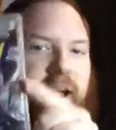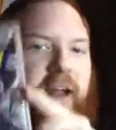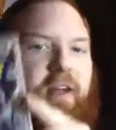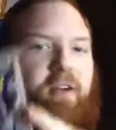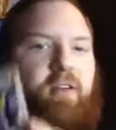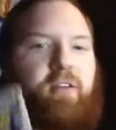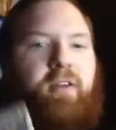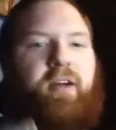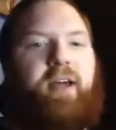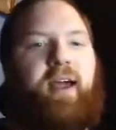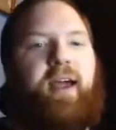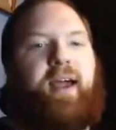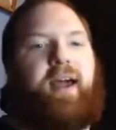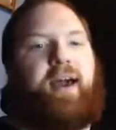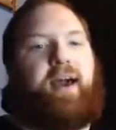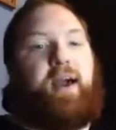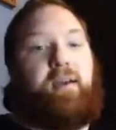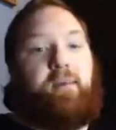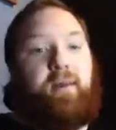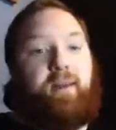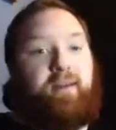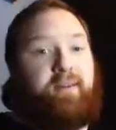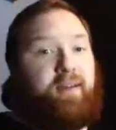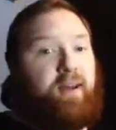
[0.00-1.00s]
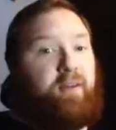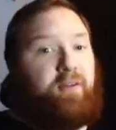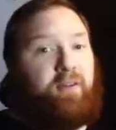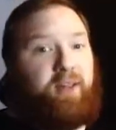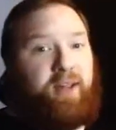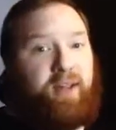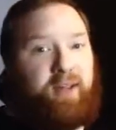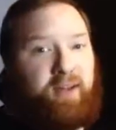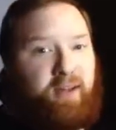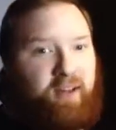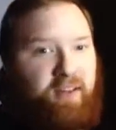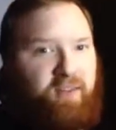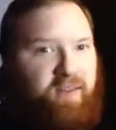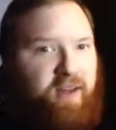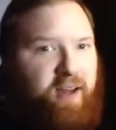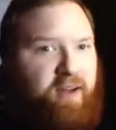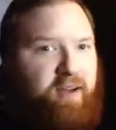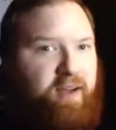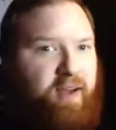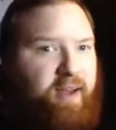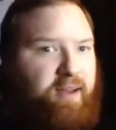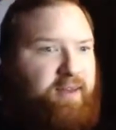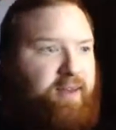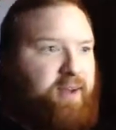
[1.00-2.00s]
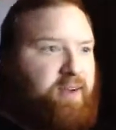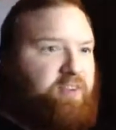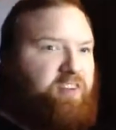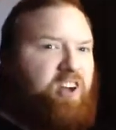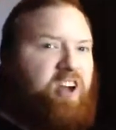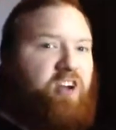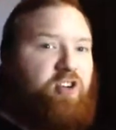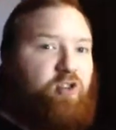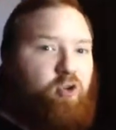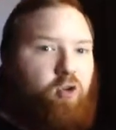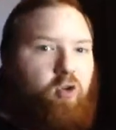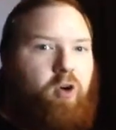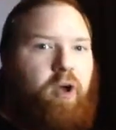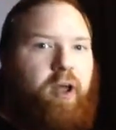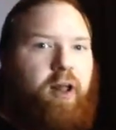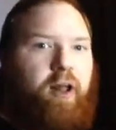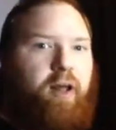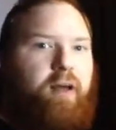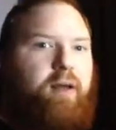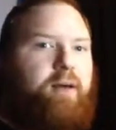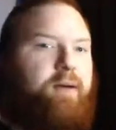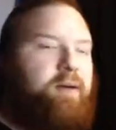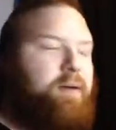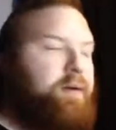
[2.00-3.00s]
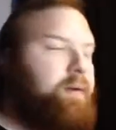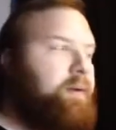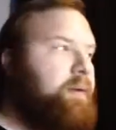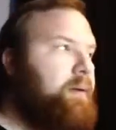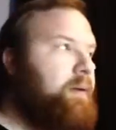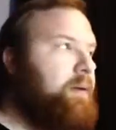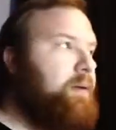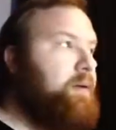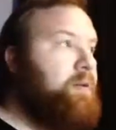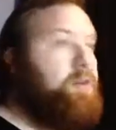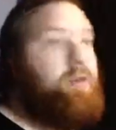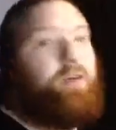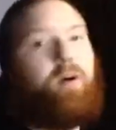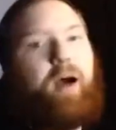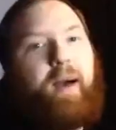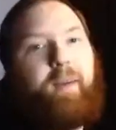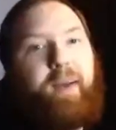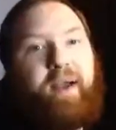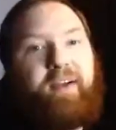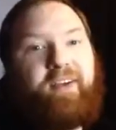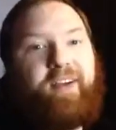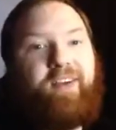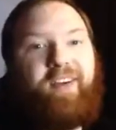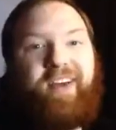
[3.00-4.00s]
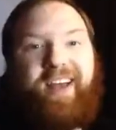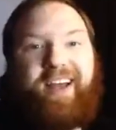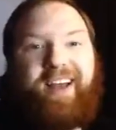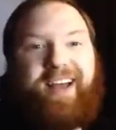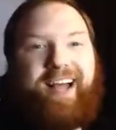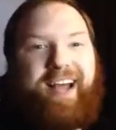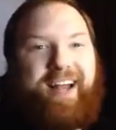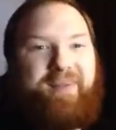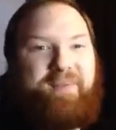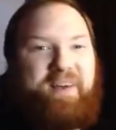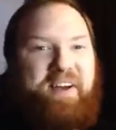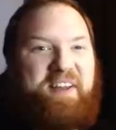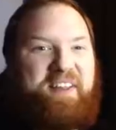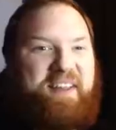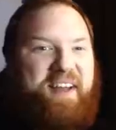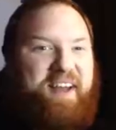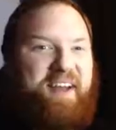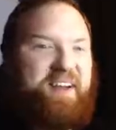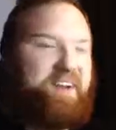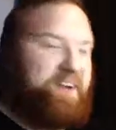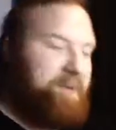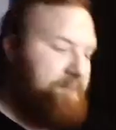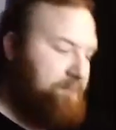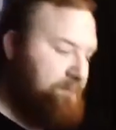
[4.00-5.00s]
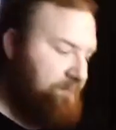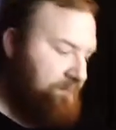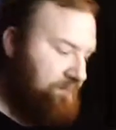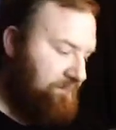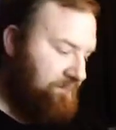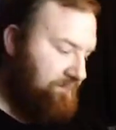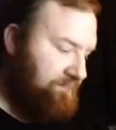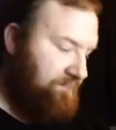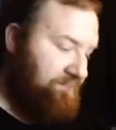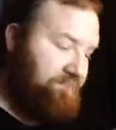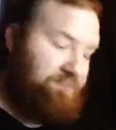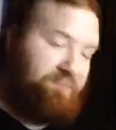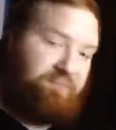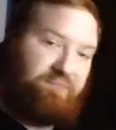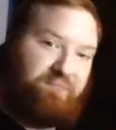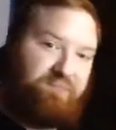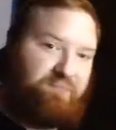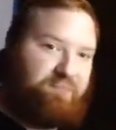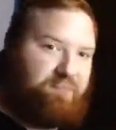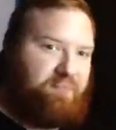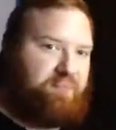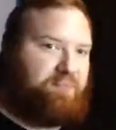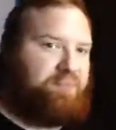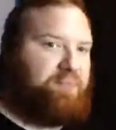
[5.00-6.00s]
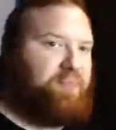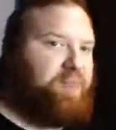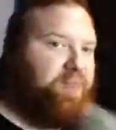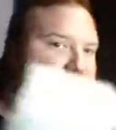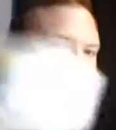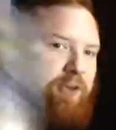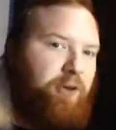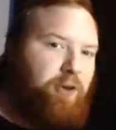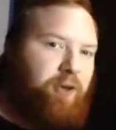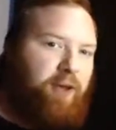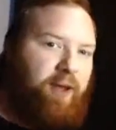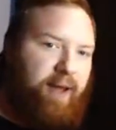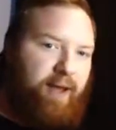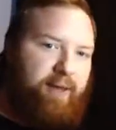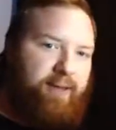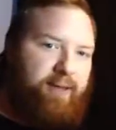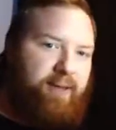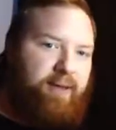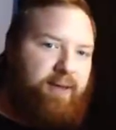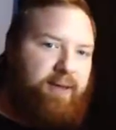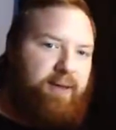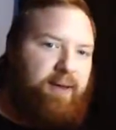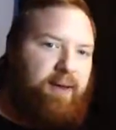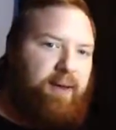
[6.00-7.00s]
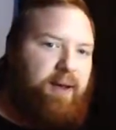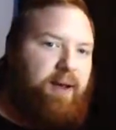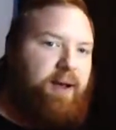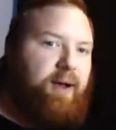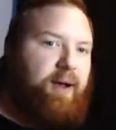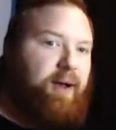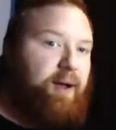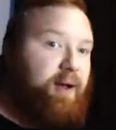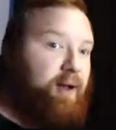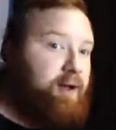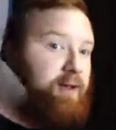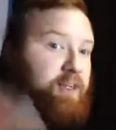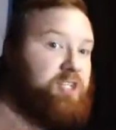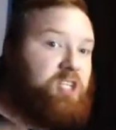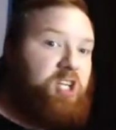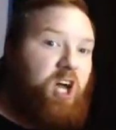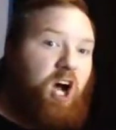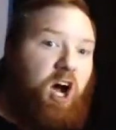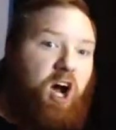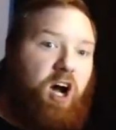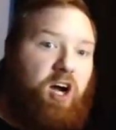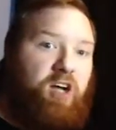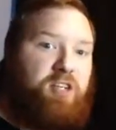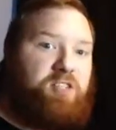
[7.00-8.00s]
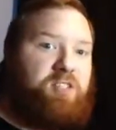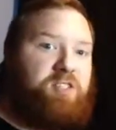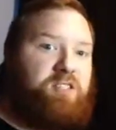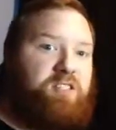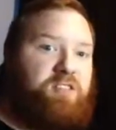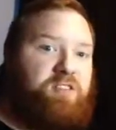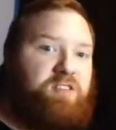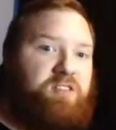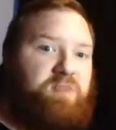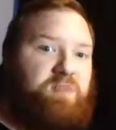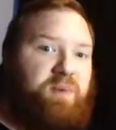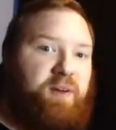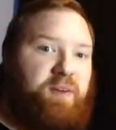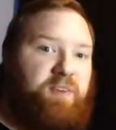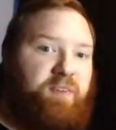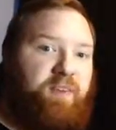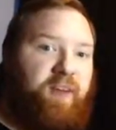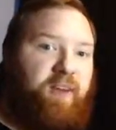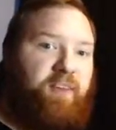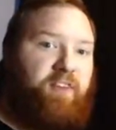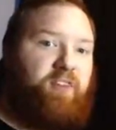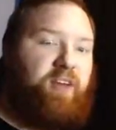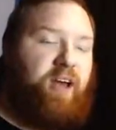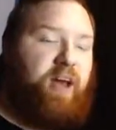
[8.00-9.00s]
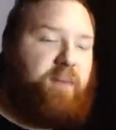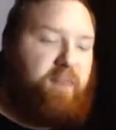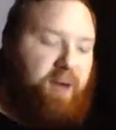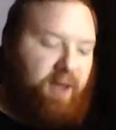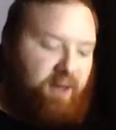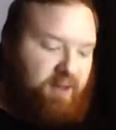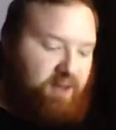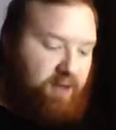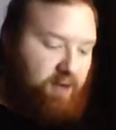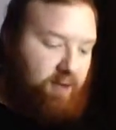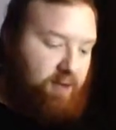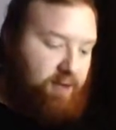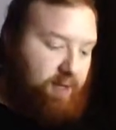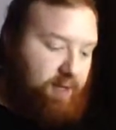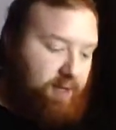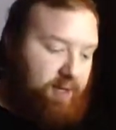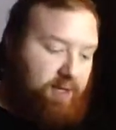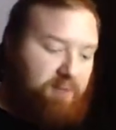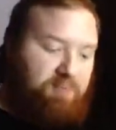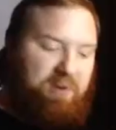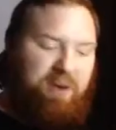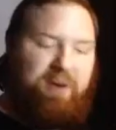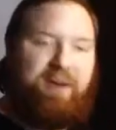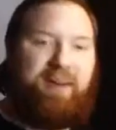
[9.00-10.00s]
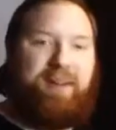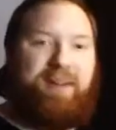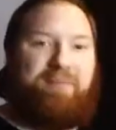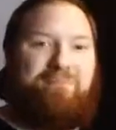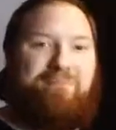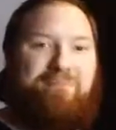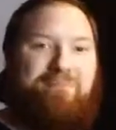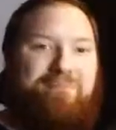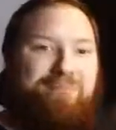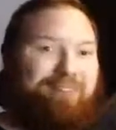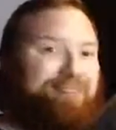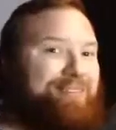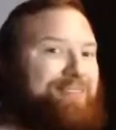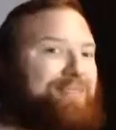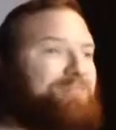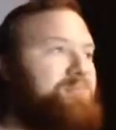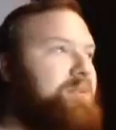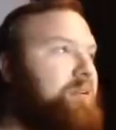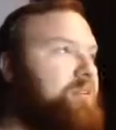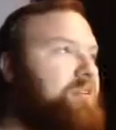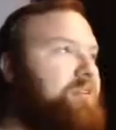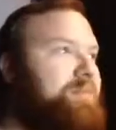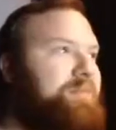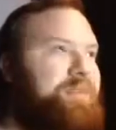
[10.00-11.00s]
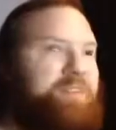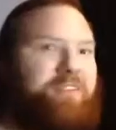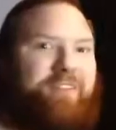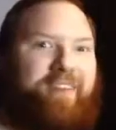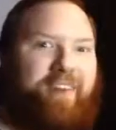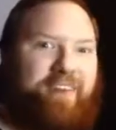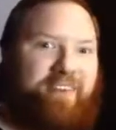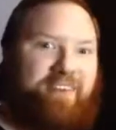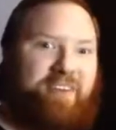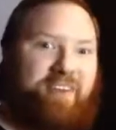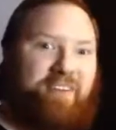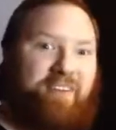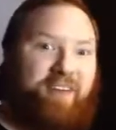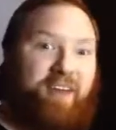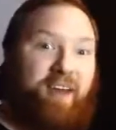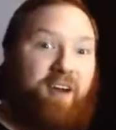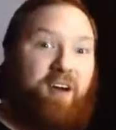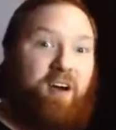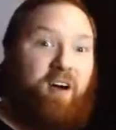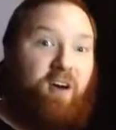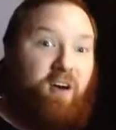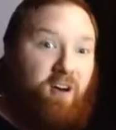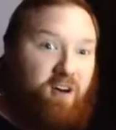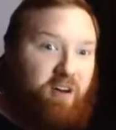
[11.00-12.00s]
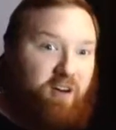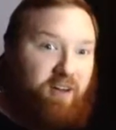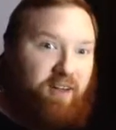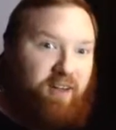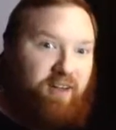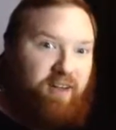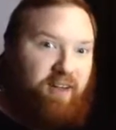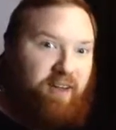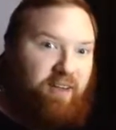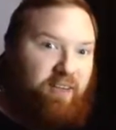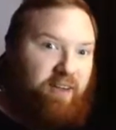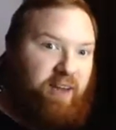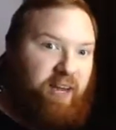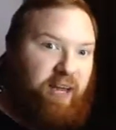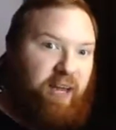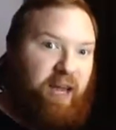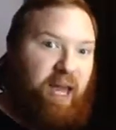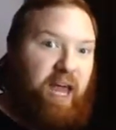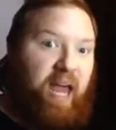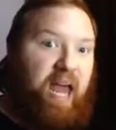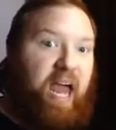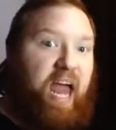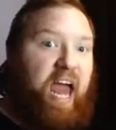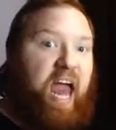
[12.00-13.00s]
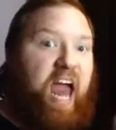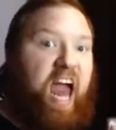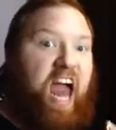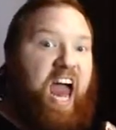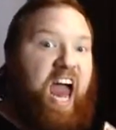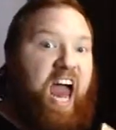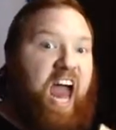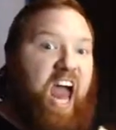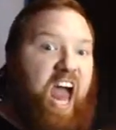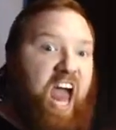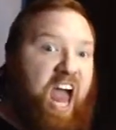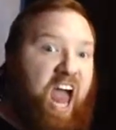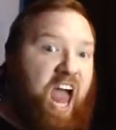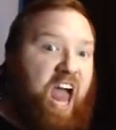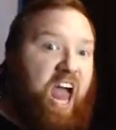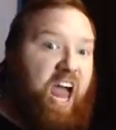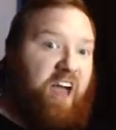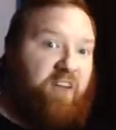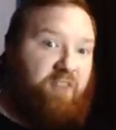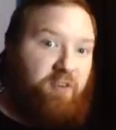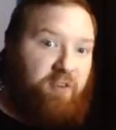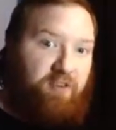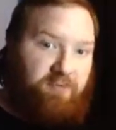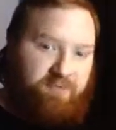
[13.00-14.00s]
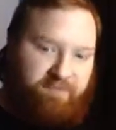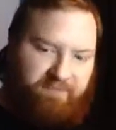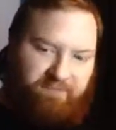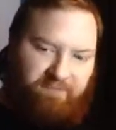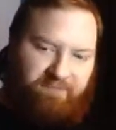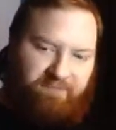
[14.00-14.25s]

Vader looking guy, but he's not really Darth Vader. He's actually a droid. So I'm actually really glad about that. Um, two discs, tons of special features. I mean, seriously, this is probably the most special features I've seen on a DVD ever.